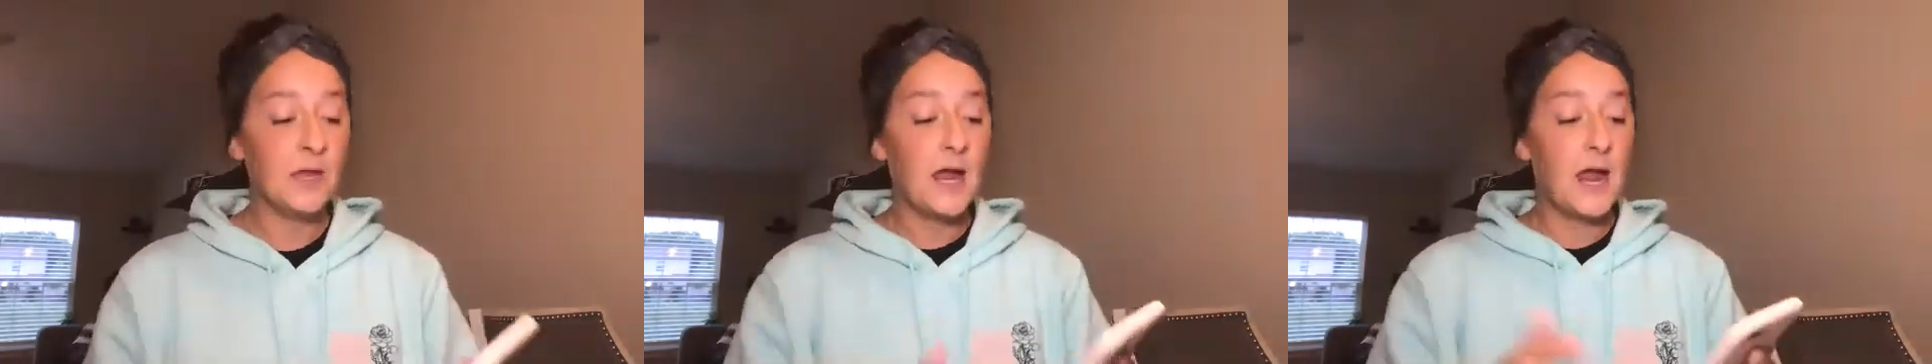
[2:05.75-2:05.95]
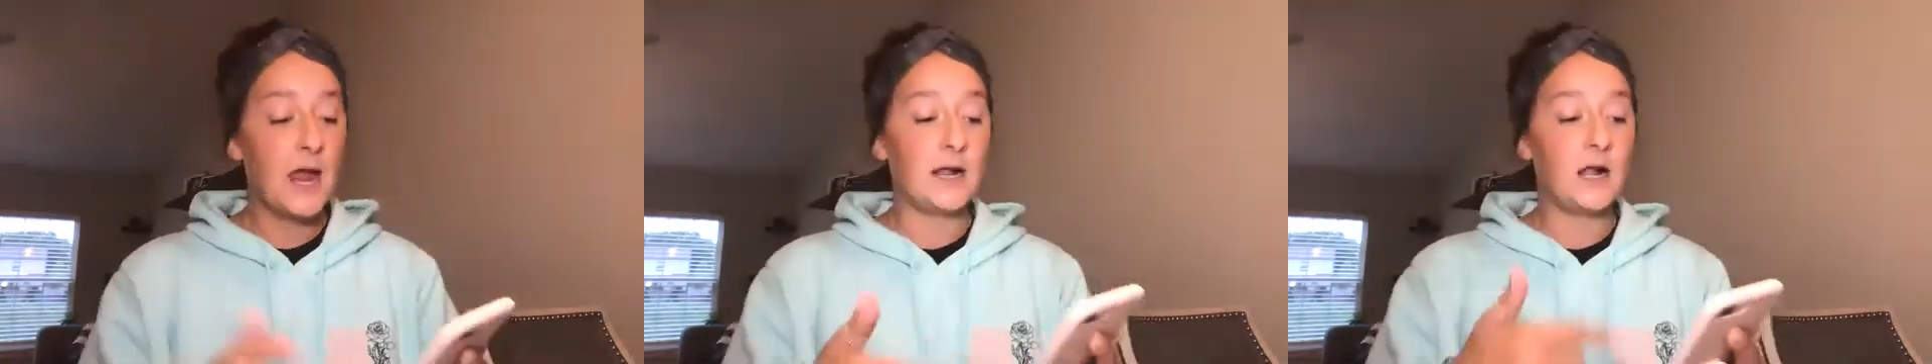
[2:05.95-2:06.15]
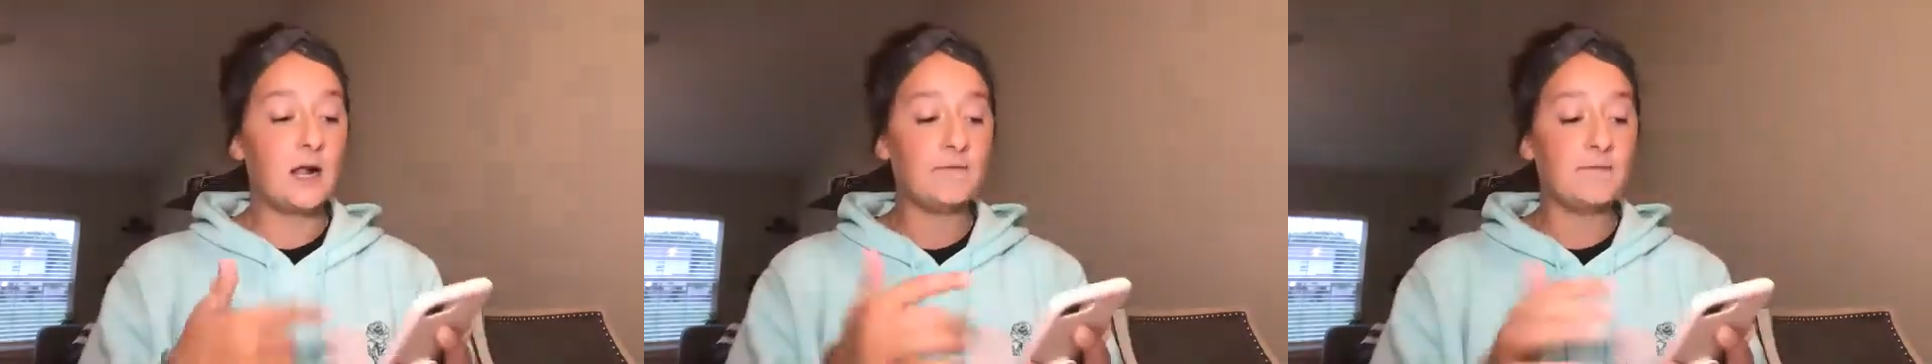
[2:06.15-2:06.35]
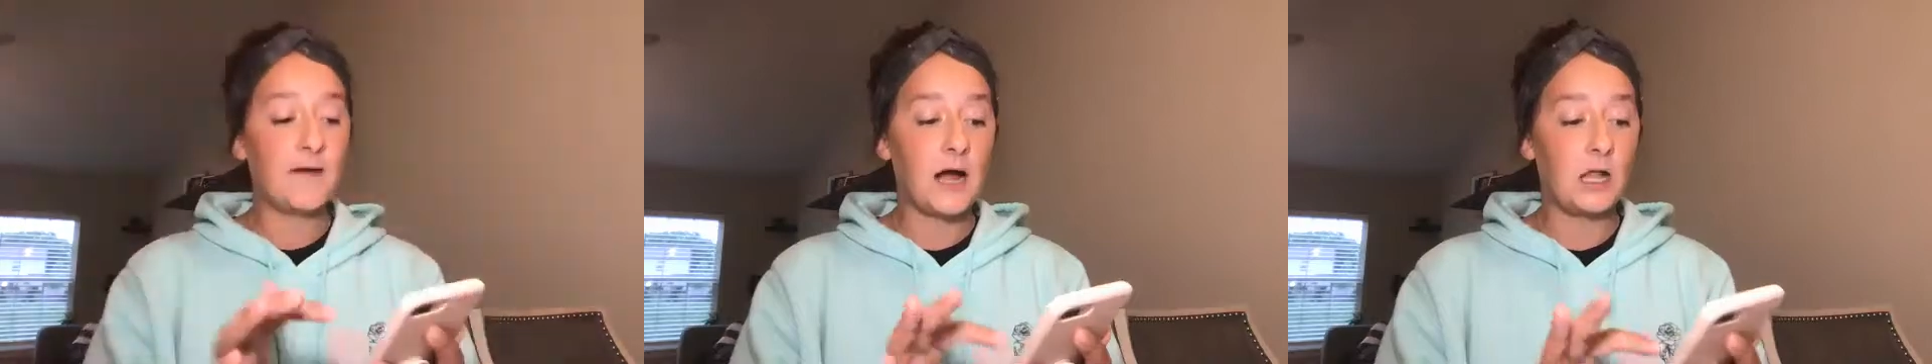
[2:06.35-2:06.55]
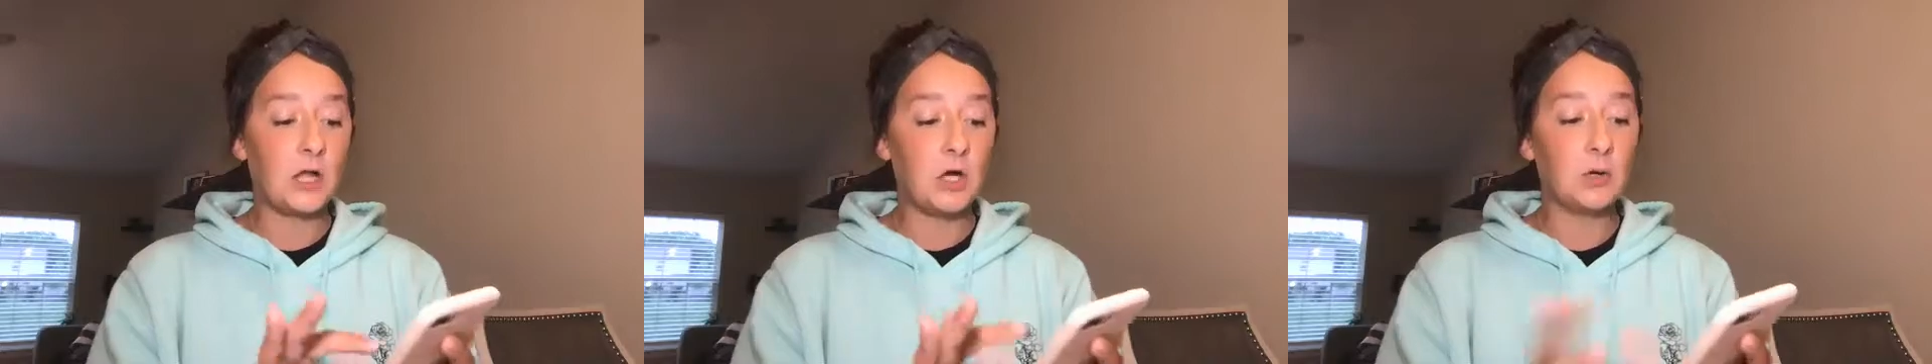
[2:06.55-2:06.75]
And I'll
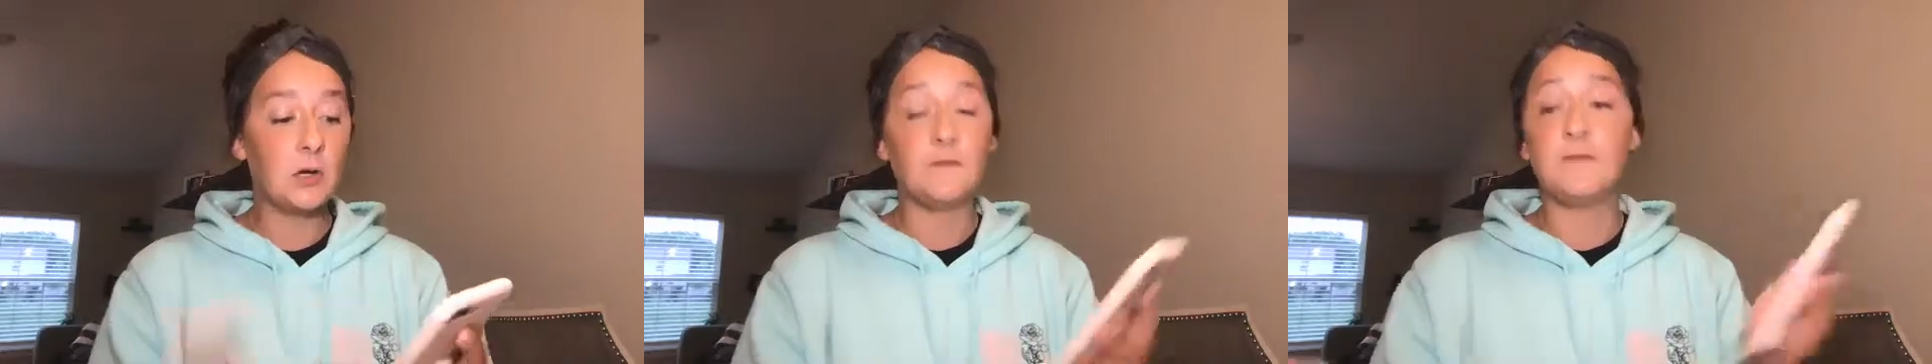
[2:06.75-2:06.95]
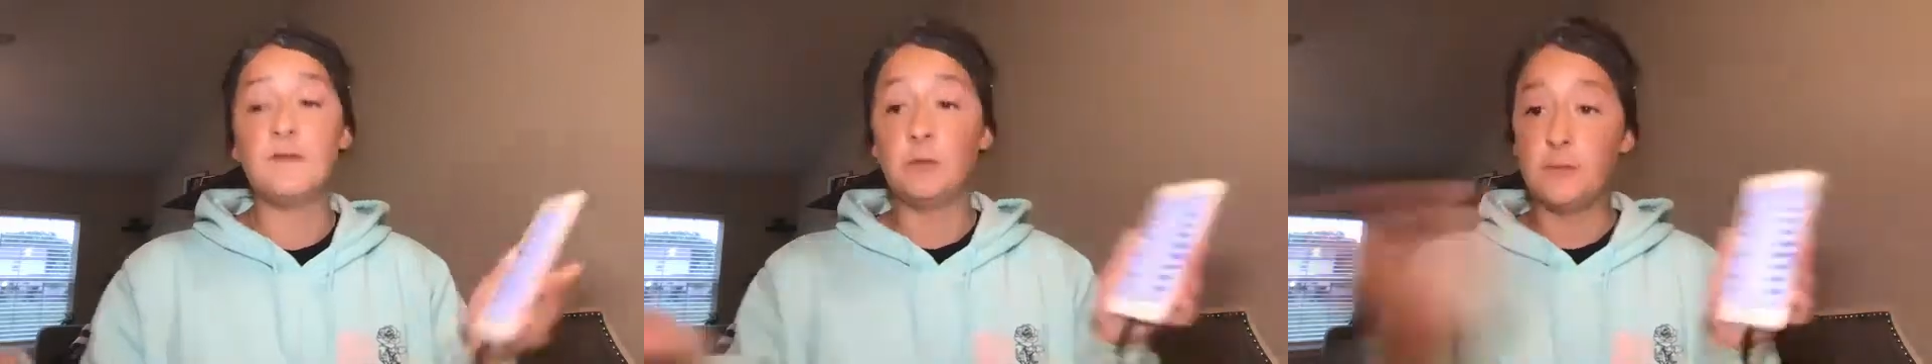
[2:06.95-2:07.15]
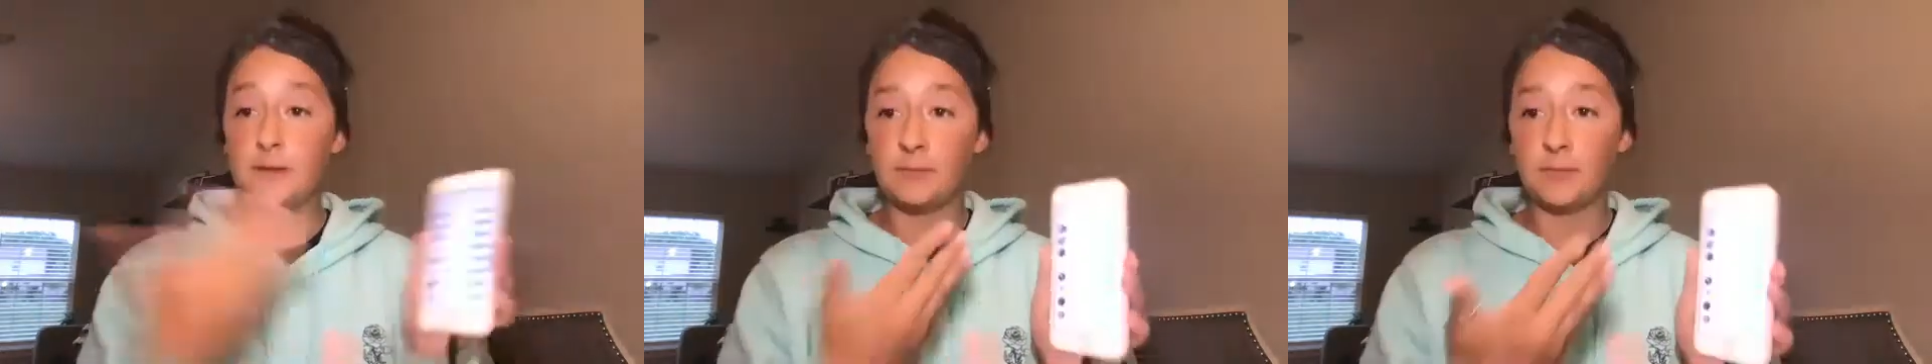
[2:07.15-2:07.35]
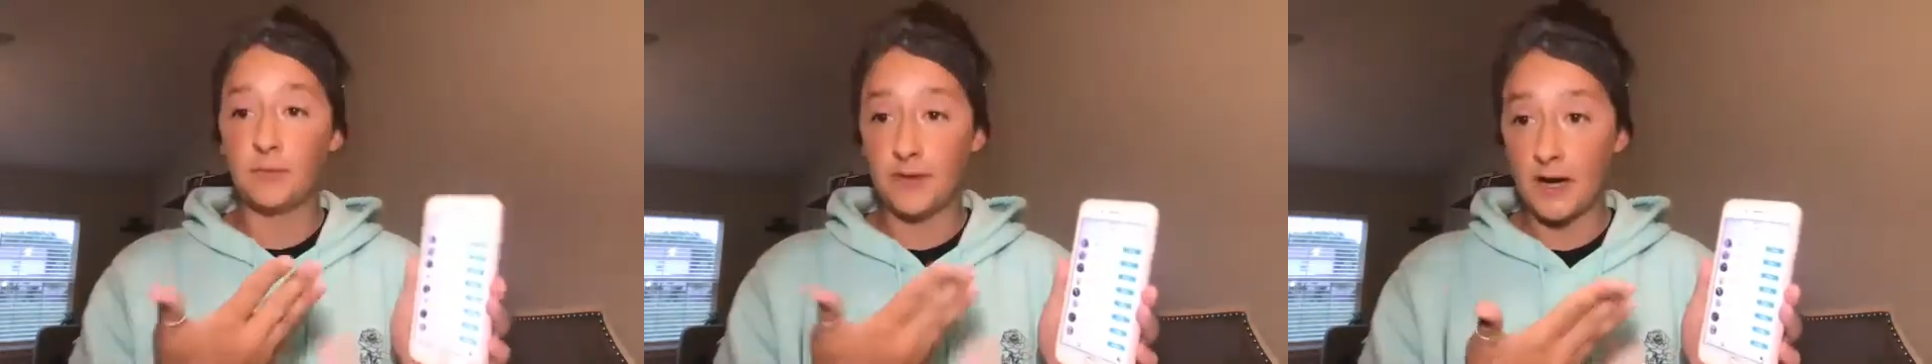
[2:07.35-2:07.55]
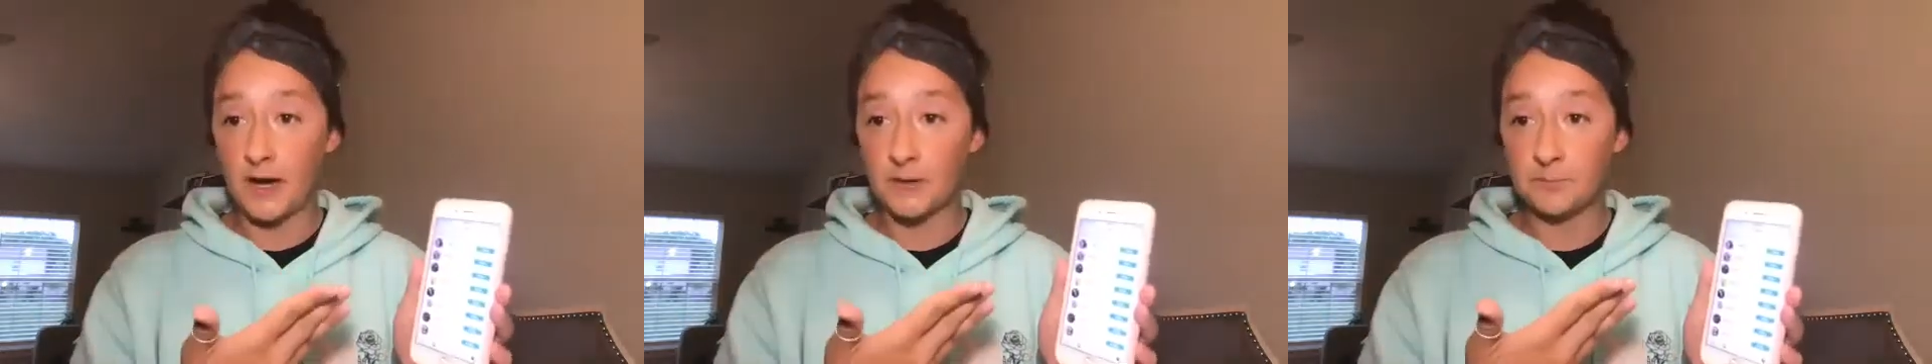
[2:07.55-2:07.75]
follow a few people
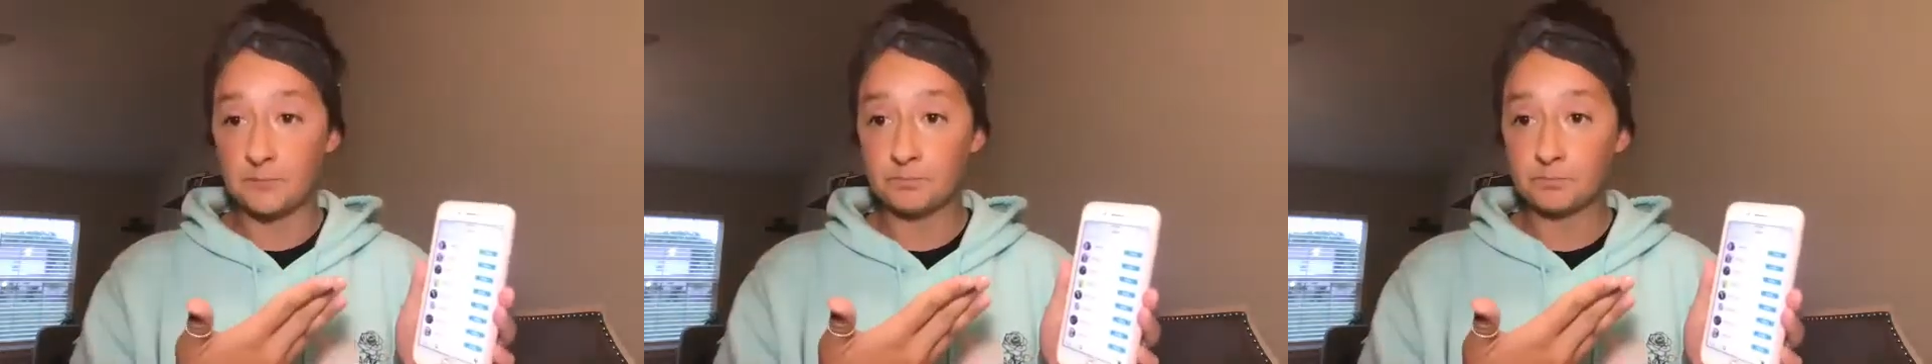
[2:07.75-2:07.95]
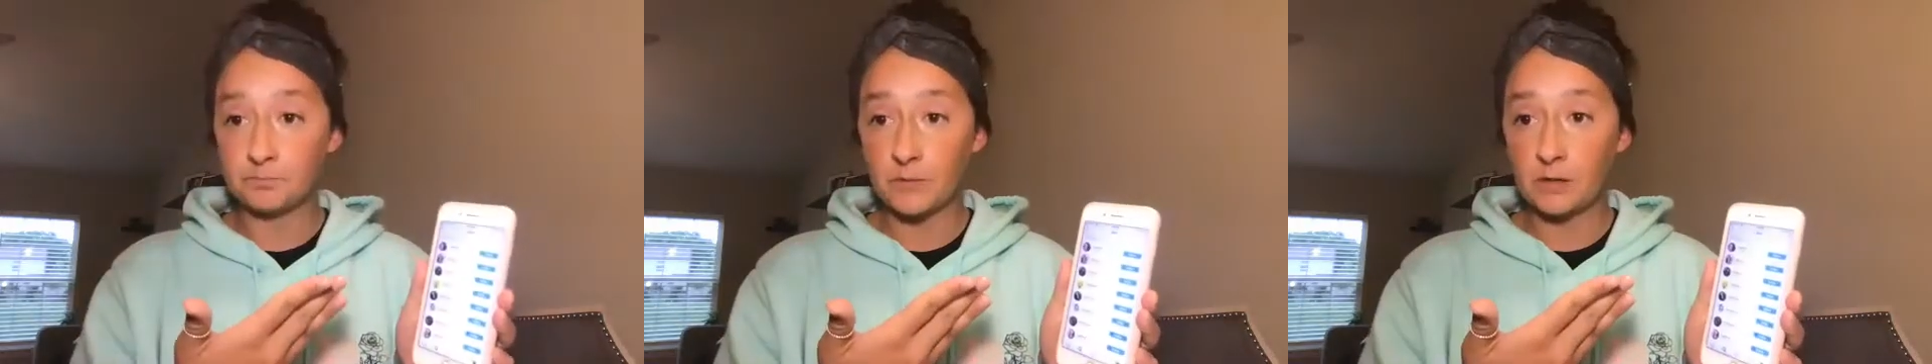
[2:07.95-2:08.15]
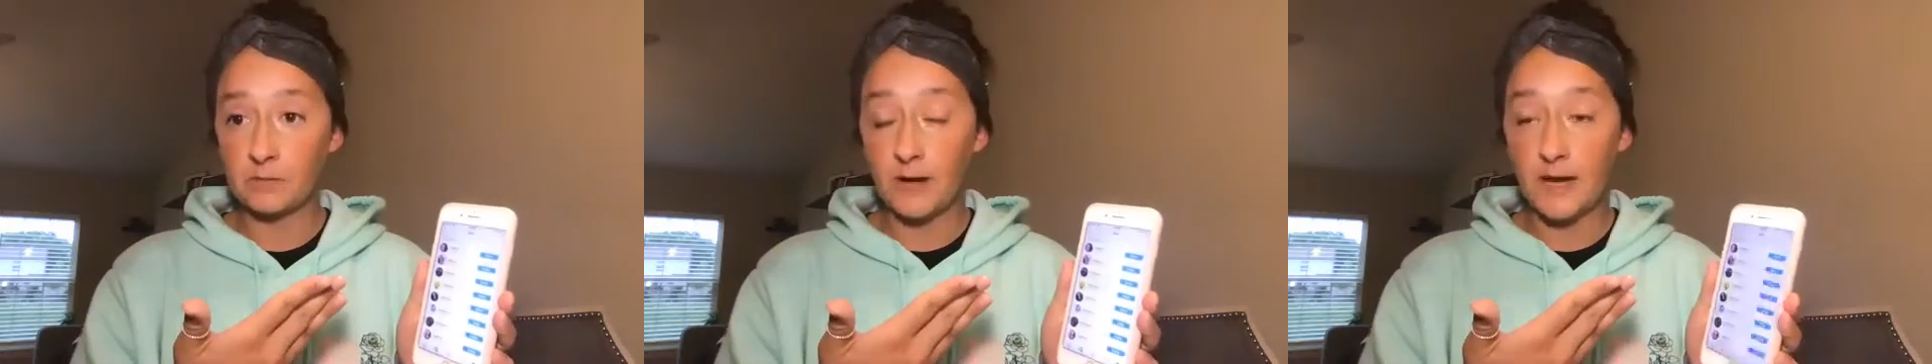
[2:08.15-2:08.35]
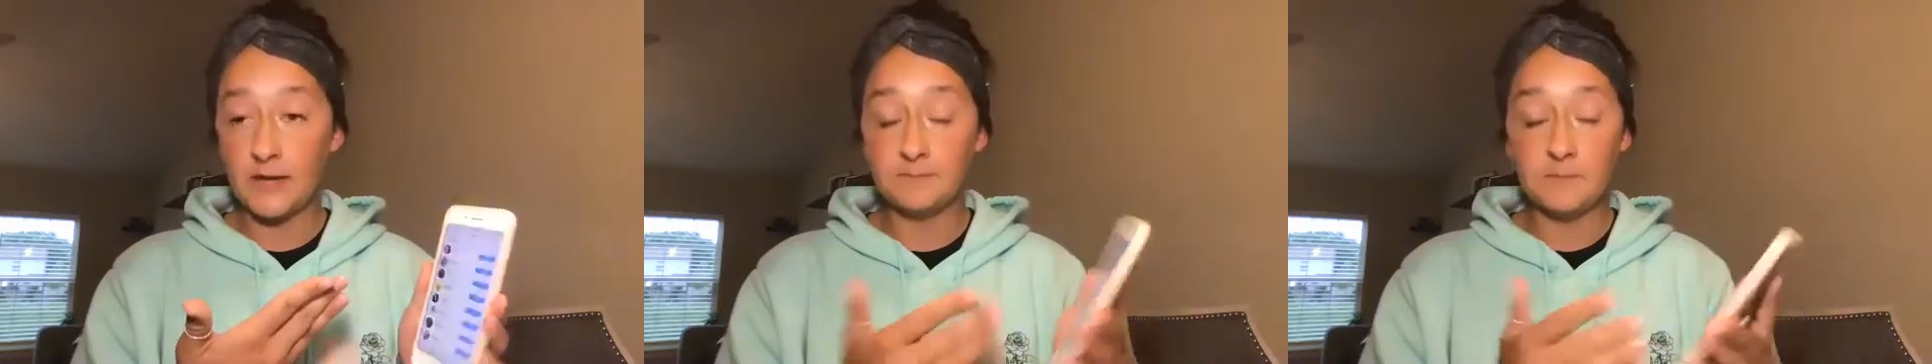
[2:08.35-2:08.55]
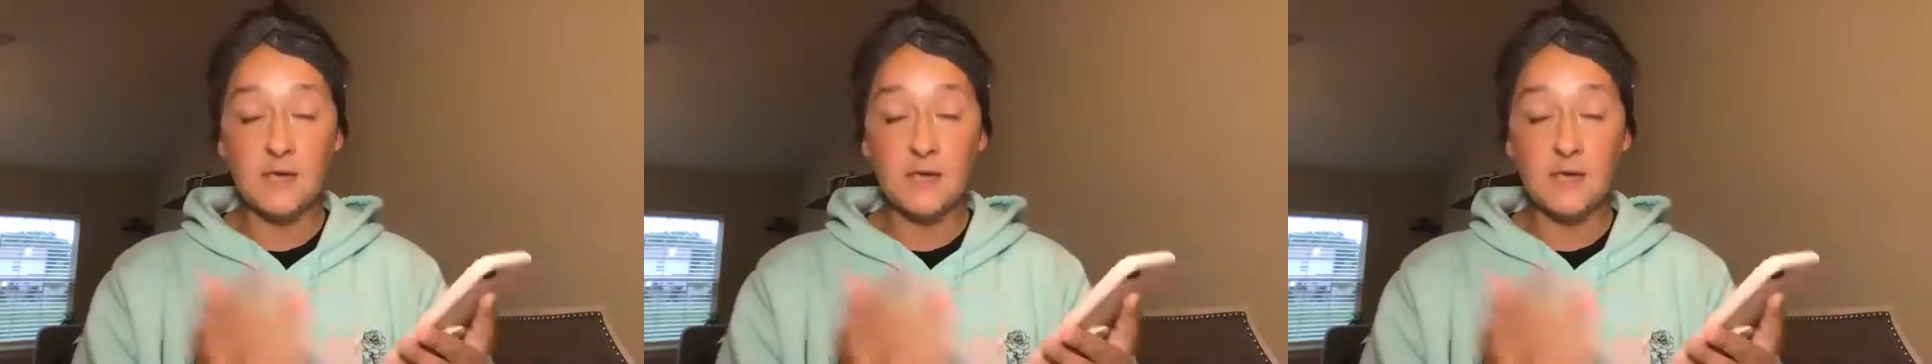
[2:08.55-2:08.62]
there, right?